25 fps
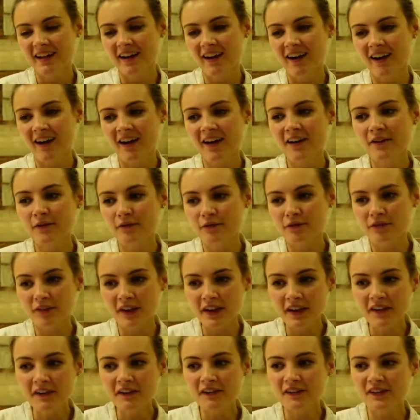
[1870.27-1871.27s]
I
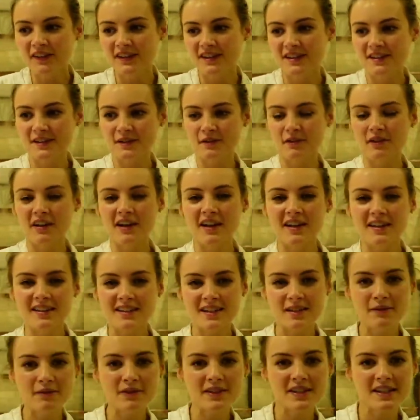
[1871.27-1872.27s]
feel this
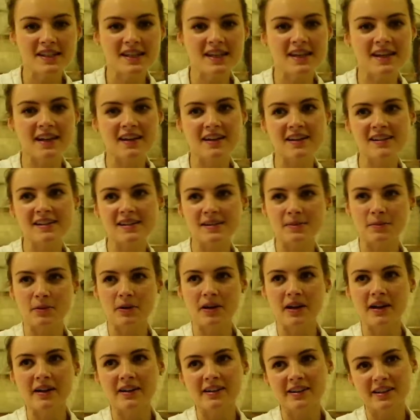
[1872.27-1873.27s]
creativity and
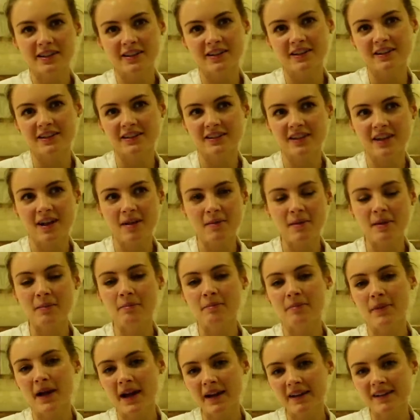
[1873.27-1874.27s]
inspiration coming
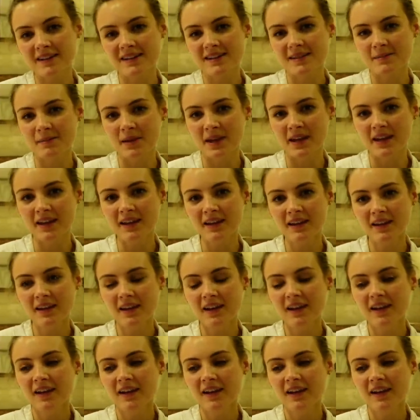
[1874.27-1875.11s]
back to me